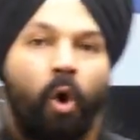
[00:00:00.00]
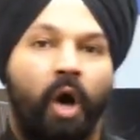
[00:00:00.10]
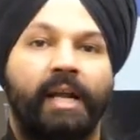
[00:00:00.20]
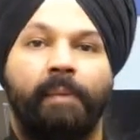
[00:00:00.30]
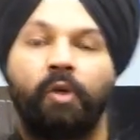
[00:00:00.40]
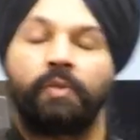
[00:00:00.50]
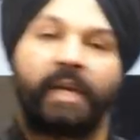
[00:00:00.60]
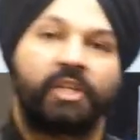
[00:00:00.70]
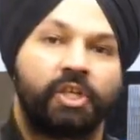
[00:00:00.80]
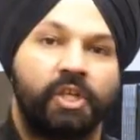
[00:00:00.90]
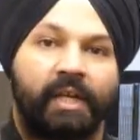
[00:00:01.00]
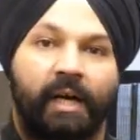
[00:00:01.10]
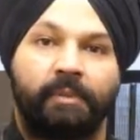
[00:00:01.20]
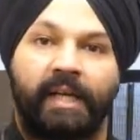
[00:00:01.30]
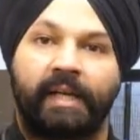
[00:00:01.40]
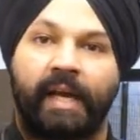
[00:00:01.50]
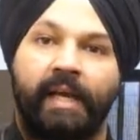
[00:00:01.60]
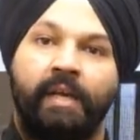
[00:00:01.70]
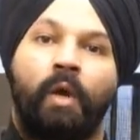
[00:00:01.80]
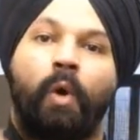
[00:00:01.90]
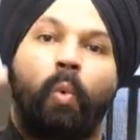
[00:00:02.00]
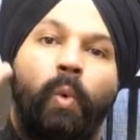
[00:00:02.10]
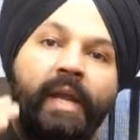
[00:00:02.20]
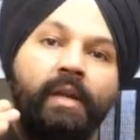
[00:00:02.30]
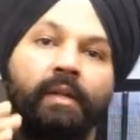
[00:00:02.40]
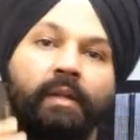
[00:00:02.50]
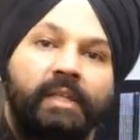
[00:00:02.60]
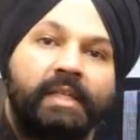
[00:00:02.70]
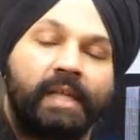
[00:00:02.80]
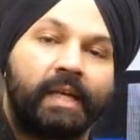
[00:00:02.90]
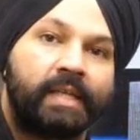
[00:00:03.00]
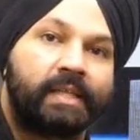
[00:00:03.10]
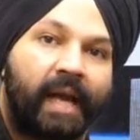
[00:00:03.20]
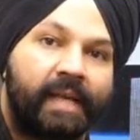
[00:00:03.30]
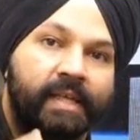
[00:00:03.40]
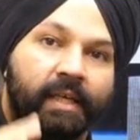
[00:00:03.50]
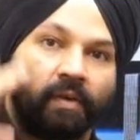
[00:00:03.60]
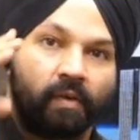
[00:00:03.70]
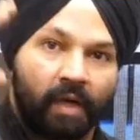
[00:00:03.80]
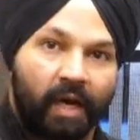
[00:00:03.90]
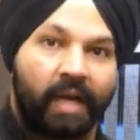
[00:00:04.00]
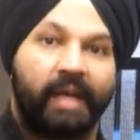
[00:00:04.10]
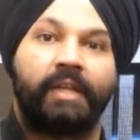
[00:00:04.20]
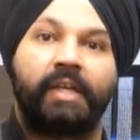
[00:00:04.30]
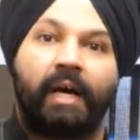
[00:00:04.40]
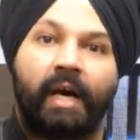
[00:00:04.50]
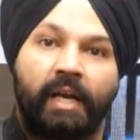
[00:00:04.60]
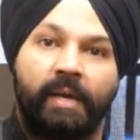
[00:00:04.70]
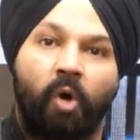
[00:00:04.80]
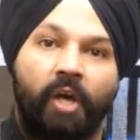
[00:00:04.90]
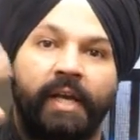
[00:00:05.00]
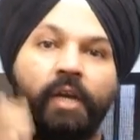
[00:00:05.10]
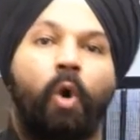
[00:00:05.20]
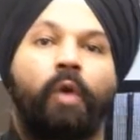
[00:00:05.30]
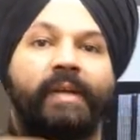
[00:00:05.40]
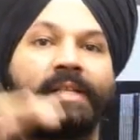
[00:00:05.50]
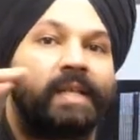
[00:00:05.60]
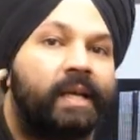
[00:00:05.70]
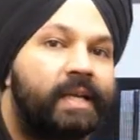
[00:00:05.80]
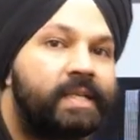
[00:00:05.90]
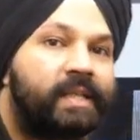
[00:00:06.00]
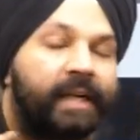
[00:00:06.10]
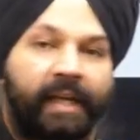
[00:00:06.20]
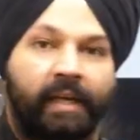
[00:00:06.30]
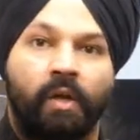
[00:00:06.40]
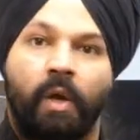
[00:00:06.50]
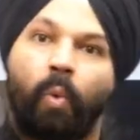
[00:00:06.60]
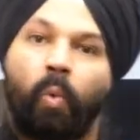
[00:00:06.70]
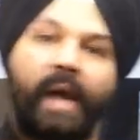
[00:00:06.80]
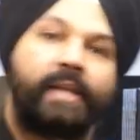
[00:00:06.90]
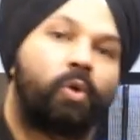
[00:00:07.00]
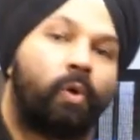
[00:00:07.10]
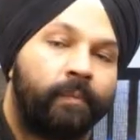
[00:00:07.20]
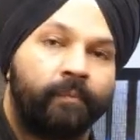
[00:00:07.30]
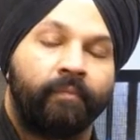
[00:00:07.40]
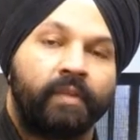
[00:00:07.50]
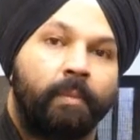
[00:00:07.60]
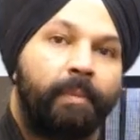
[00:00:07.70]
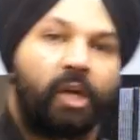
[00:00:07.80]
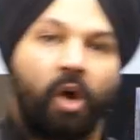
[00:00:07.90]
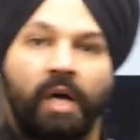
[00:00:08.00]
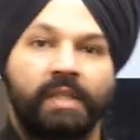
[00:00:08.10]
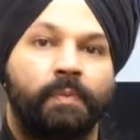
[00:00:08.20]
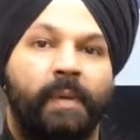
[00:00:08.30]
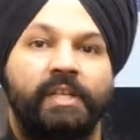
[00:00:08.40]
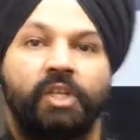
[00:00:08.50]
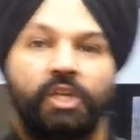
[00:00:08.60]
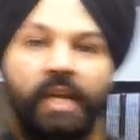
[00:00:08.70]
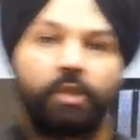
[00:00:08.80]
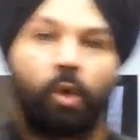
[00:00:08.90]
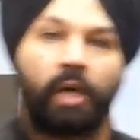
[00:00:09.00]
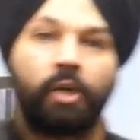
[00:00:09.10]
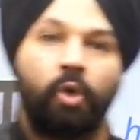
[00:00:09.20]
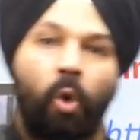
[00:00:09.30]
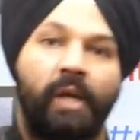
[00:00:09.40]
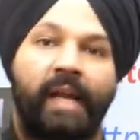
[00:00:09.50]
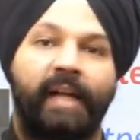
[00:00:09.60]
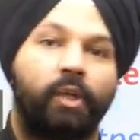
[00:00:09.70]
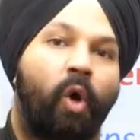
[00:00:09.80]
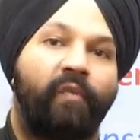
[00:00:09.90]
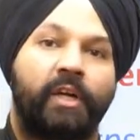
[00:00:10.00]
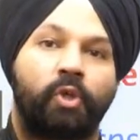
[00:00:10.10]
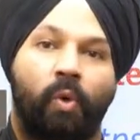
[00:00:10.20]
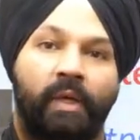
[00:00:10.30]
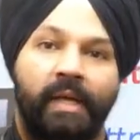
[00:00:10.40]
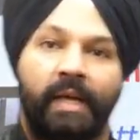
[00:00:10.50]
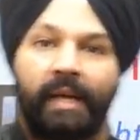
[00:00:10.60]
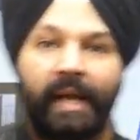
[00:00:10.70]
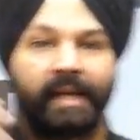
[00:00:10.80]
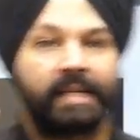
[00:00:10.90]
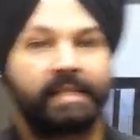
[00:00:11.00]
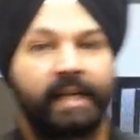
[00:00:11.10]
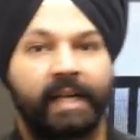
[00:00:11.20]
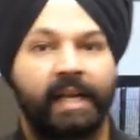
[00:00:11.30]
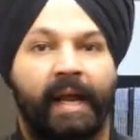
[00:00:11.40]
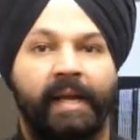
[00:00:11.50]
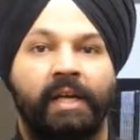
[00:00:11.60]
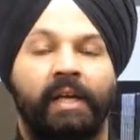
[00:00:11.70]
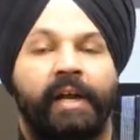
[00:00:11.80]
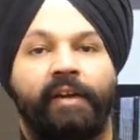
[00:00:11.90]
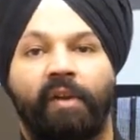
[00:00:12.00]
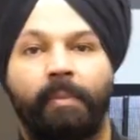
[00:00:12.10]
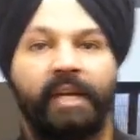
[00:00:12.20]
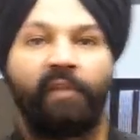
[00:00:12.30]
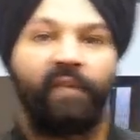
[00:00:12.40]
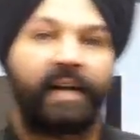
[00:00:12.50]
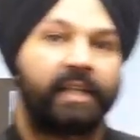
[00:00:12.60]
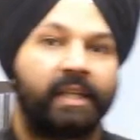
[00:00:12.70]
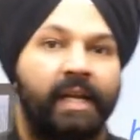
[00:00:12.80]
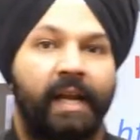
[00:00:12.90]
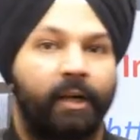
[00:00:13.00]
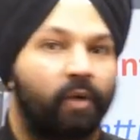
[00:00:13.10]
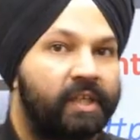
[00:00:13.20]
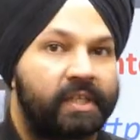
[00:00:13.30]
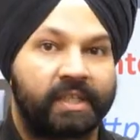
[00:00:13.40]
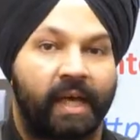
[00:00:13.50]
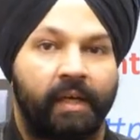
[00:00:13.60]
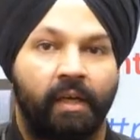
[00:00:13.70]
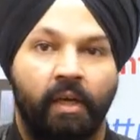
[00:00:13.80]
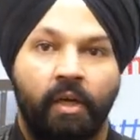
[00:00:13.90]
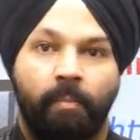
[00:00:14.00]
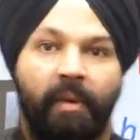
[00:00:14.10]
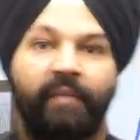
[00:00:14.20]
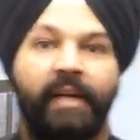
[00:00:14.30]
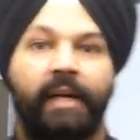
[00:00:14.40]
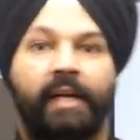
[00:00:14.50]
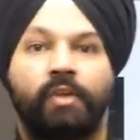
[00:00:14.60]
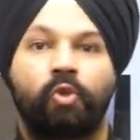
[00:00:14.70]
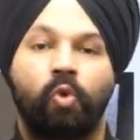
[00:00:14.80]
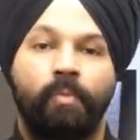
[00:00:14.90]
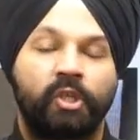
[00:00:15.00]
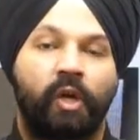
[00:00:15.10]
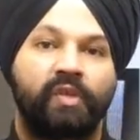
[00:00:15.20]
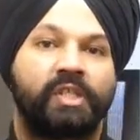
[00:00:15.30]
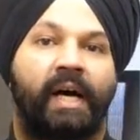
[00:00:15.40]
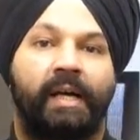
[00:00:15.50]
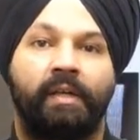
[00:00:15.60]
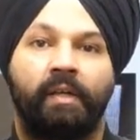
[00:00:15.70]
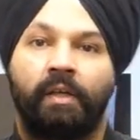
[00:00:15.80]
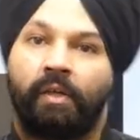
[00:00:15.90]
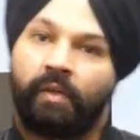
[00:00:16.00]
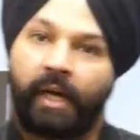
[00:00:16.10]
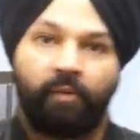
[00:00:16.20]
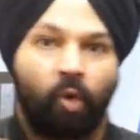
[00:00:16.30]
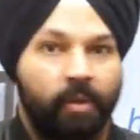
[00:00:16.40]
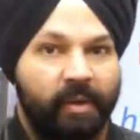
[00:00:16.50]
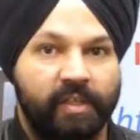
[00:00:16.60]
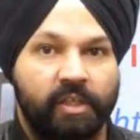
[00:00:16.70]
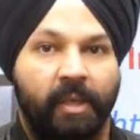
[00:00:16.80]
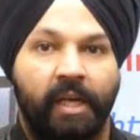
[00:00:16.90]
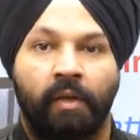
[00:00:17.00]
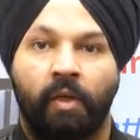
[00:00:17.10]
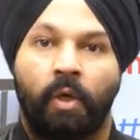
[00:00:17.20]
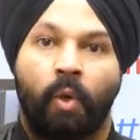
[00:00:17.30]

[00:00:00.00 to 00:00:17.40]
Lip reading: Aur aapko space station kab dekhna hai? When the sun is rising in the early morning or when sun is setting. Why so? Because space station has got no light of its own. Like a satellite, it will be reflecting the light of the sun. But when it is too much of sun, it won't be visible.